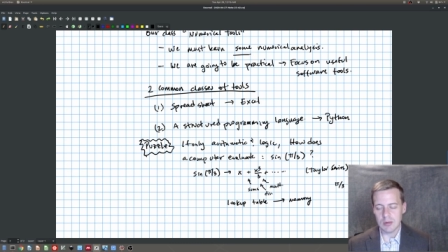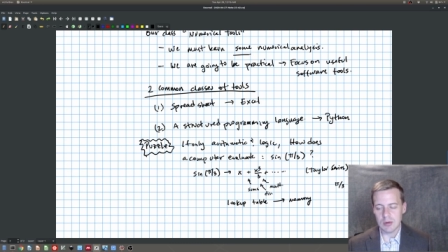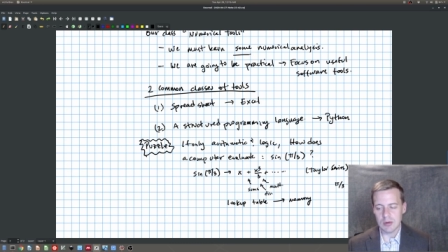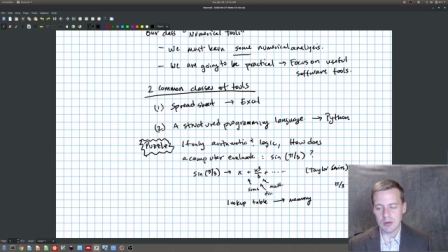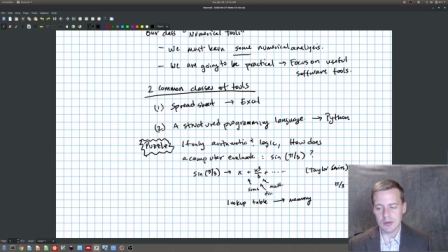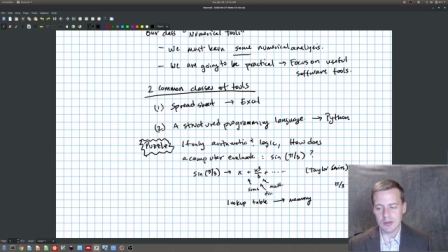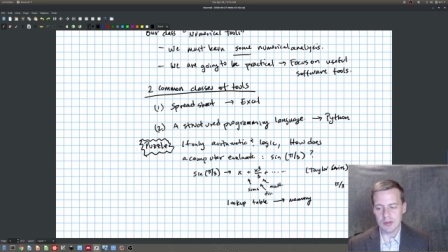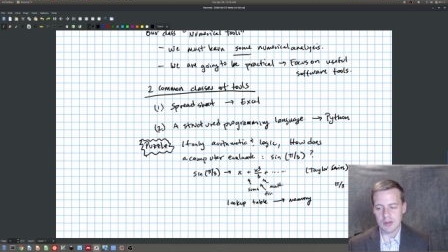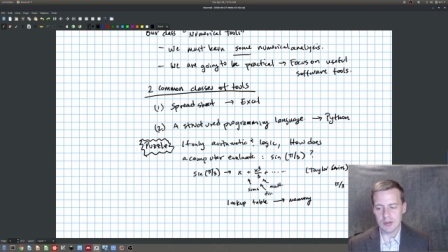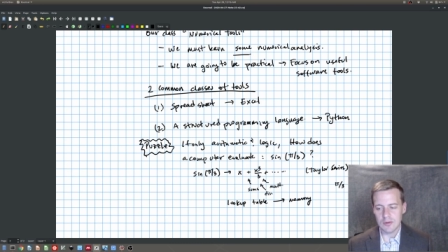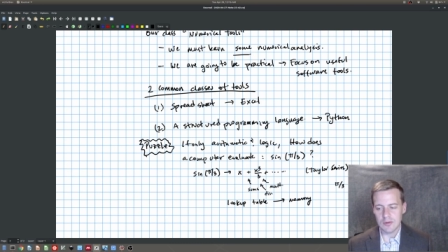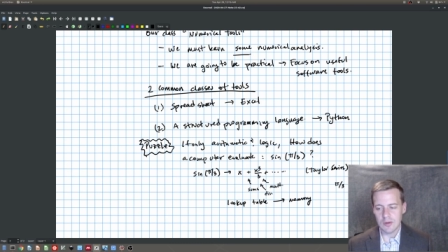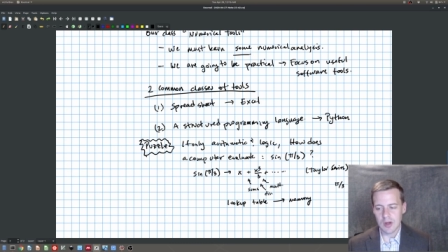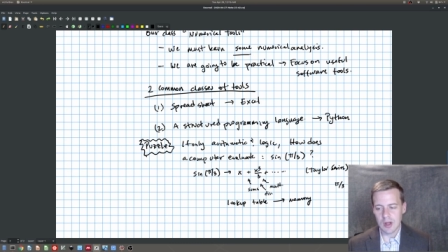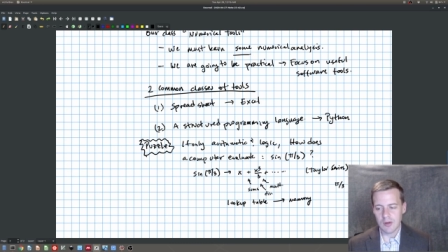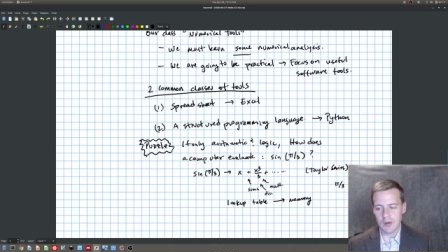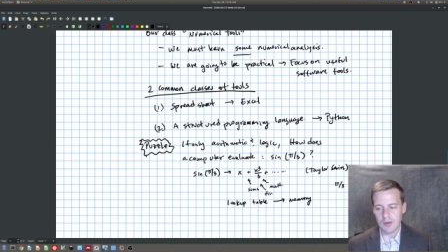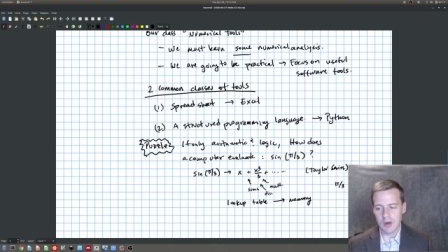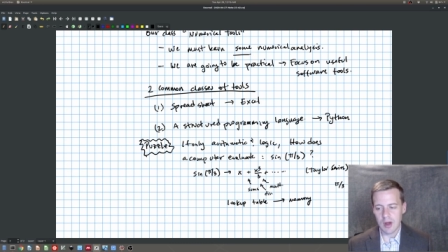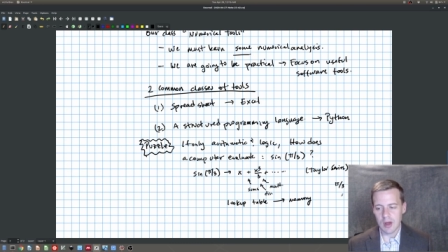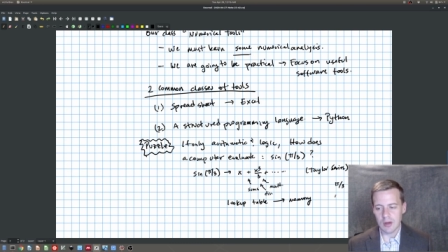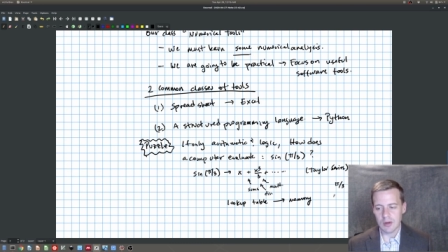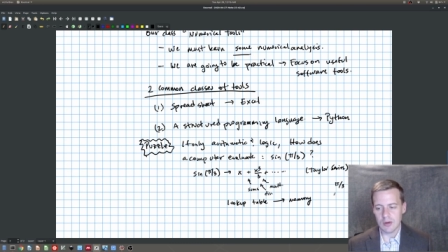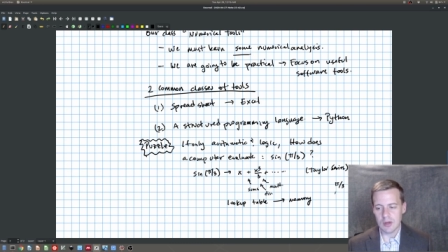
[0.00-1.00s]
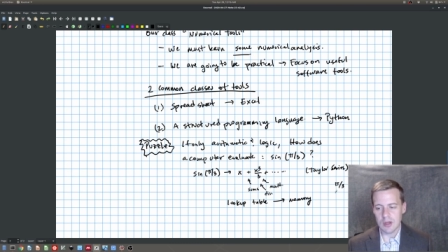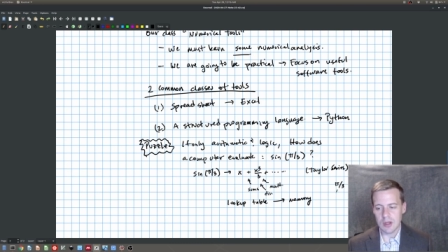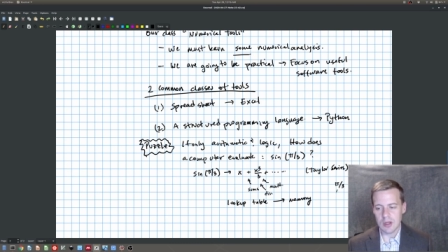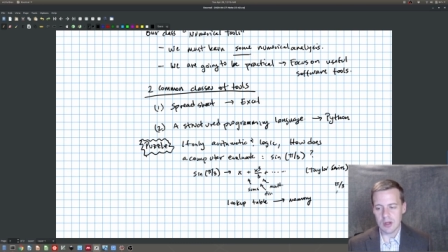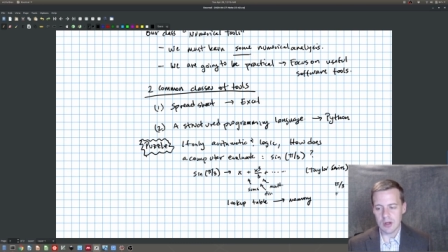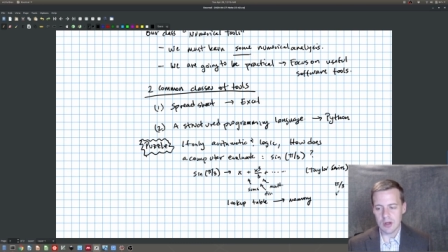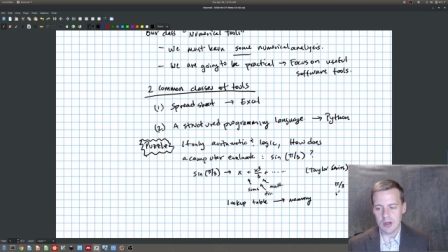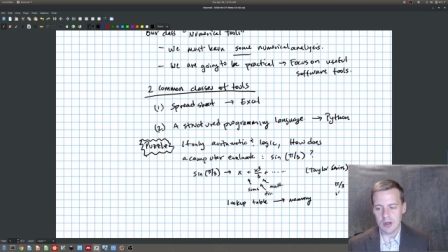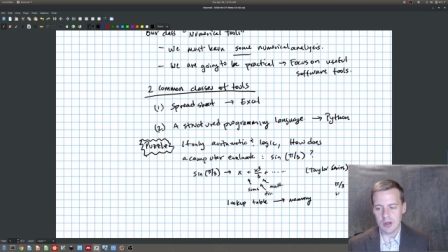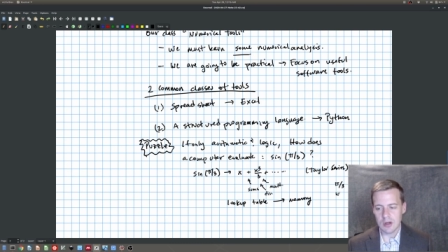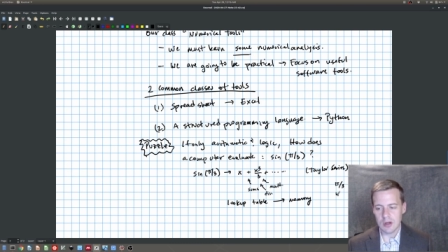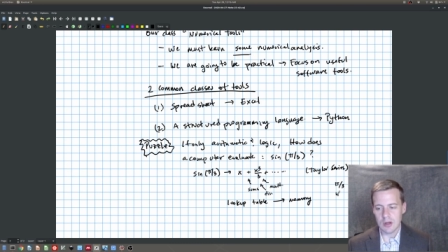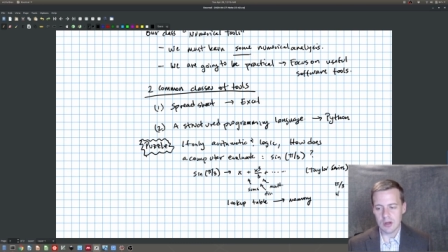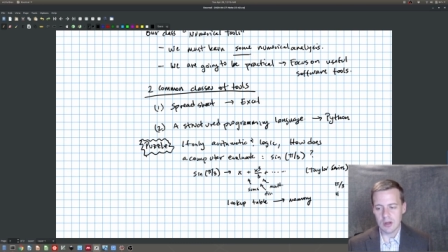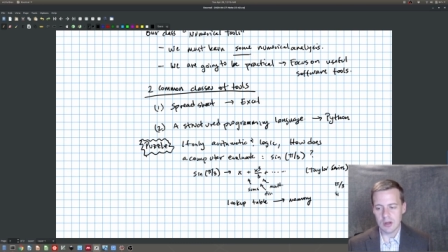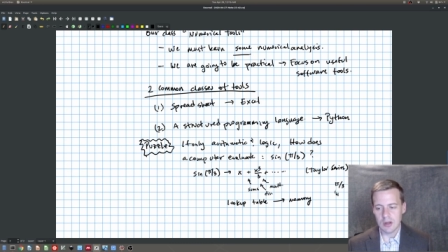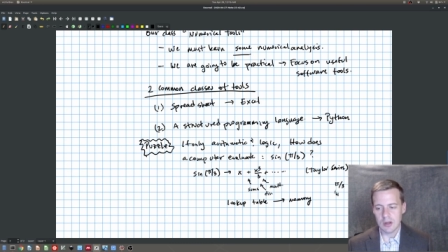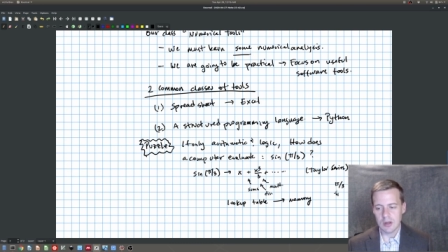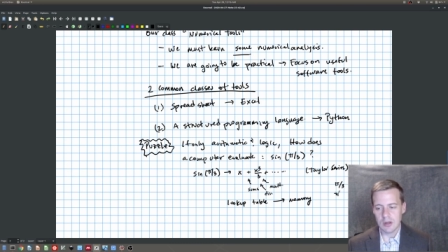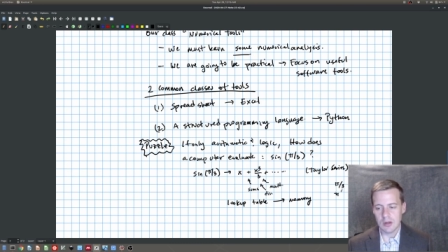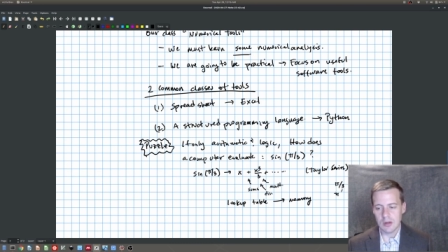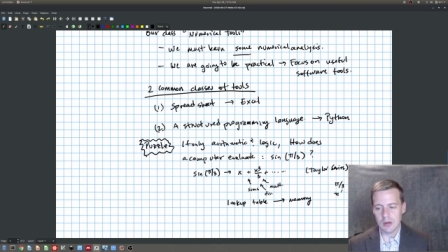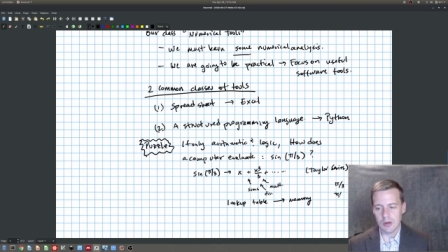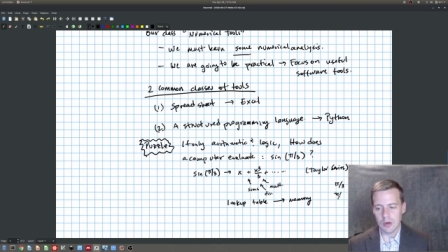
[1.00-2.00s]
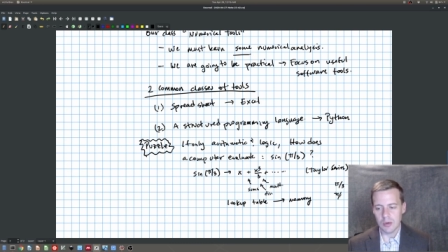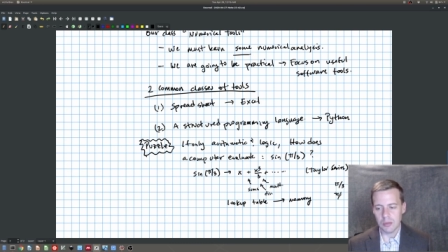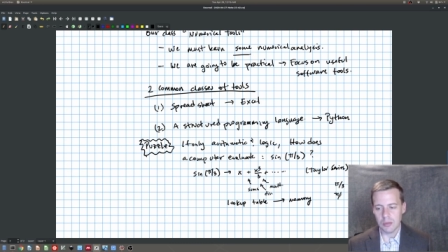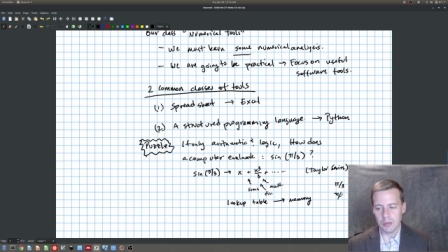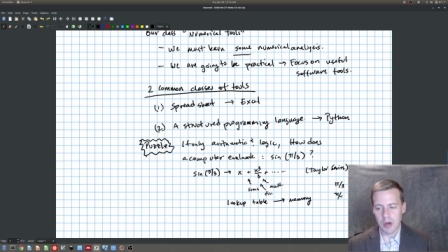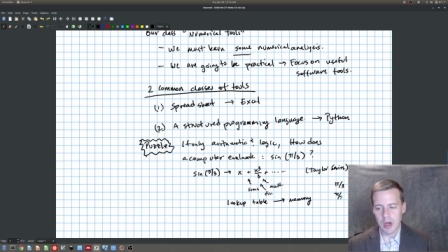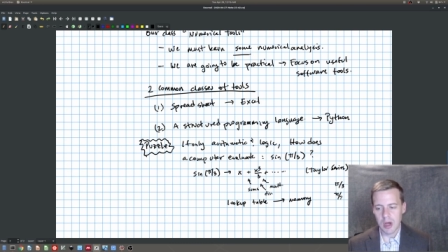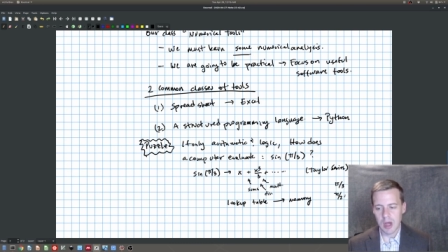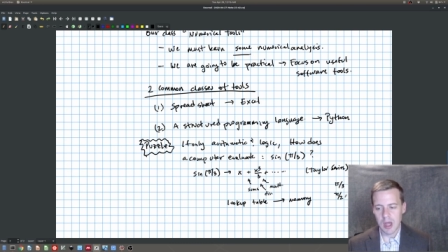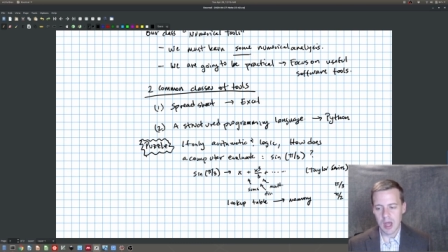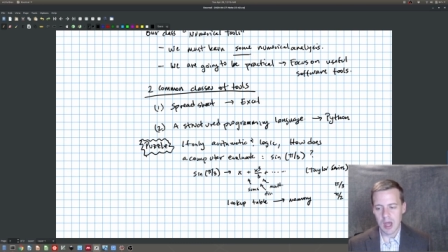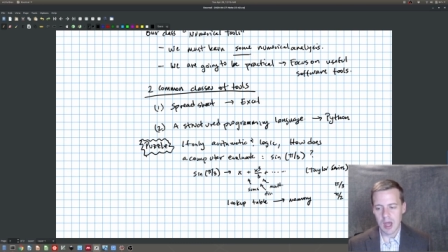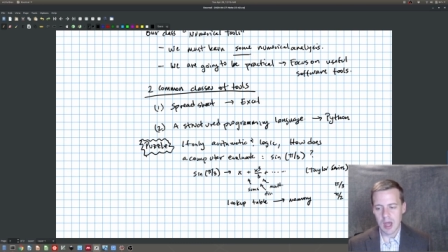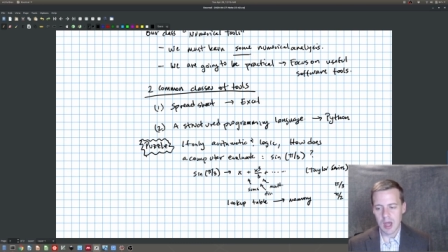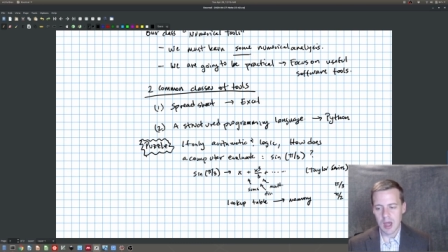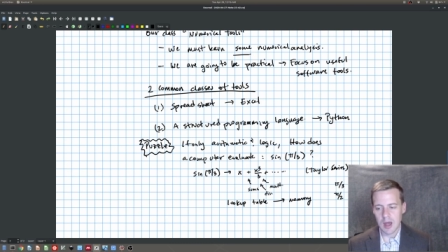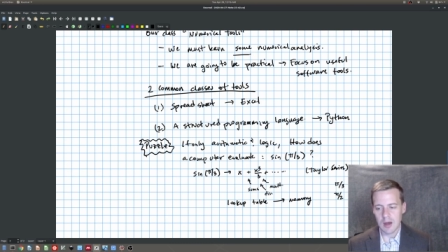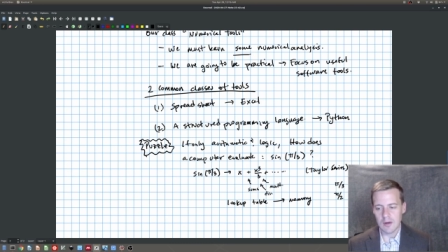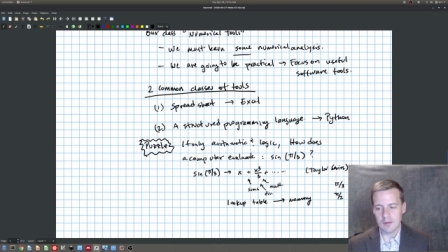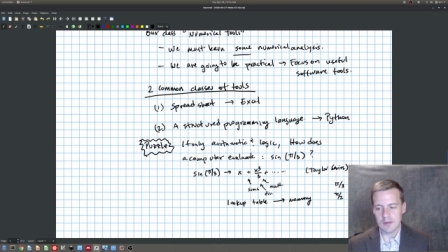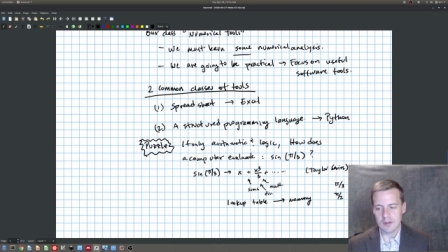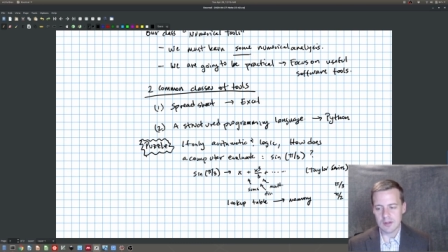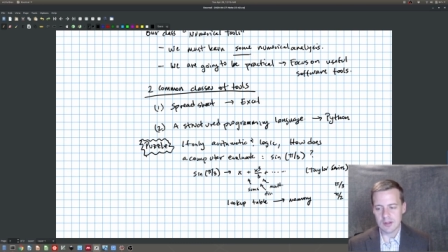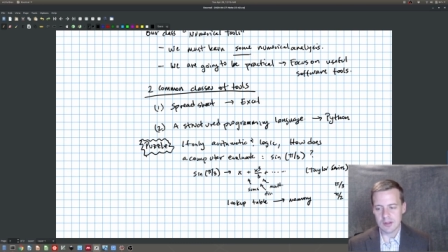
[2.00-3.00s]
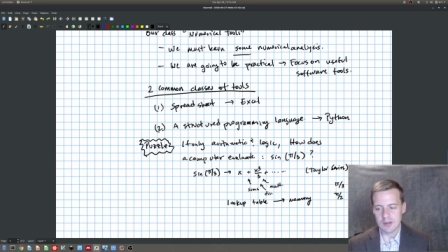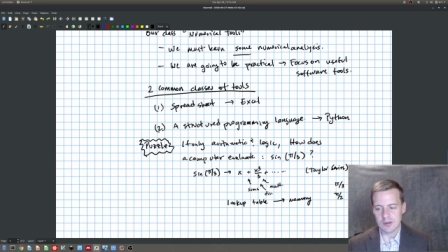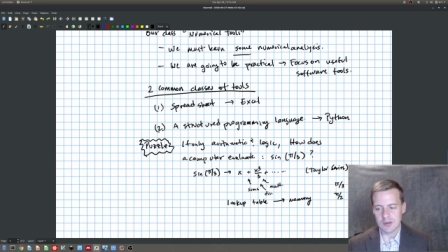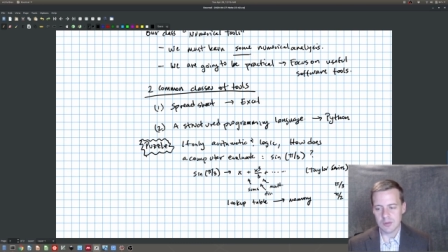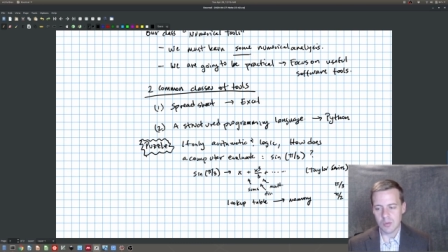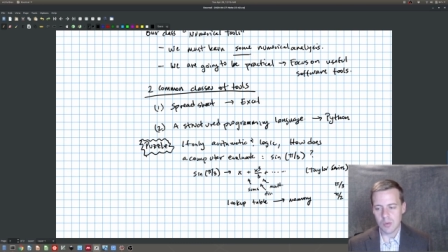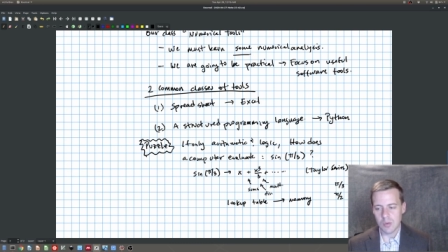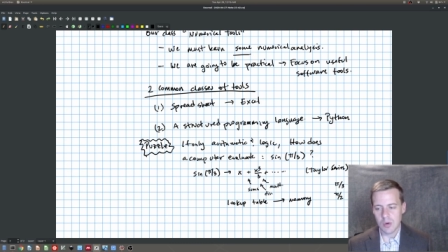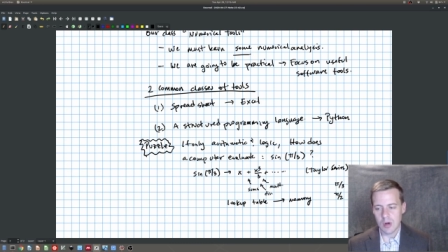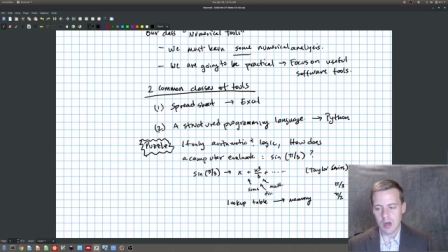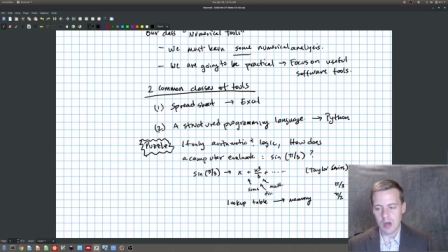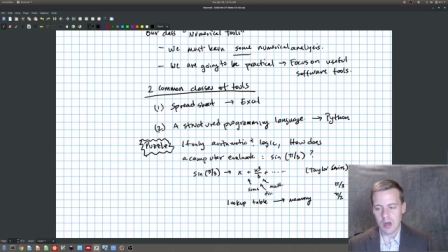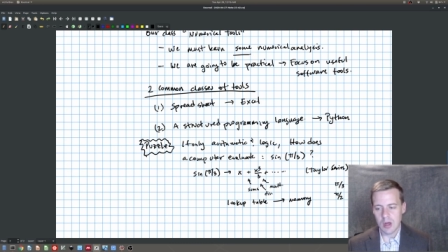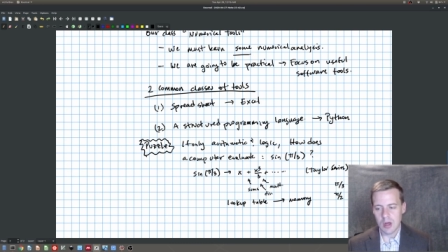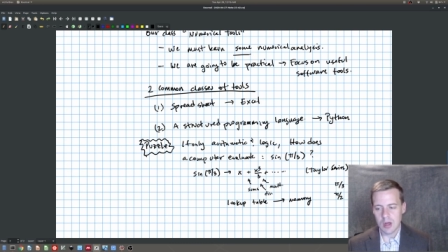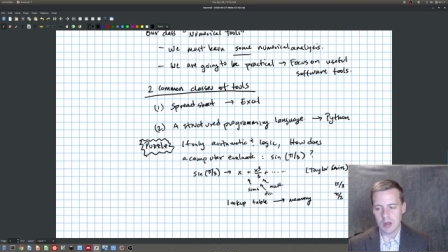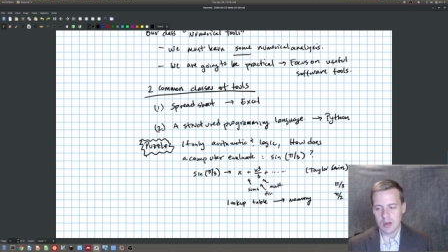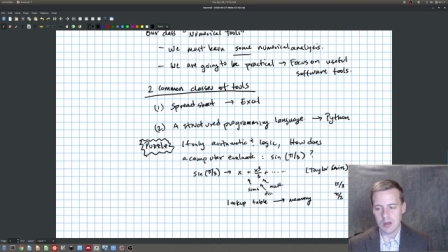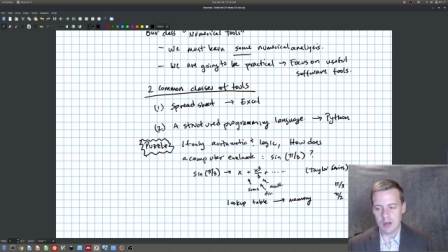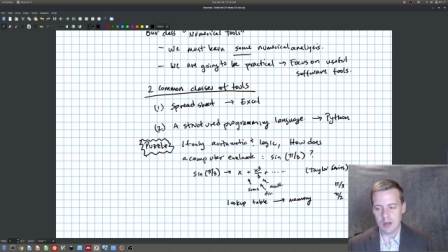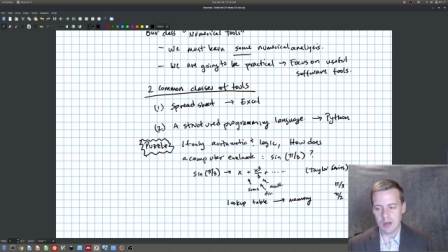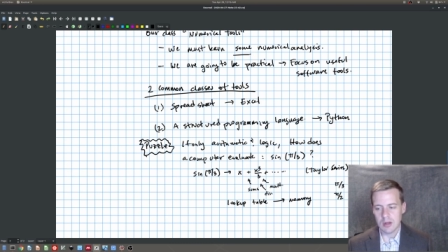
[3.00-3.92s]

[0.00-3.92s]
So you've got a value here, you know, pi halves, that's 1,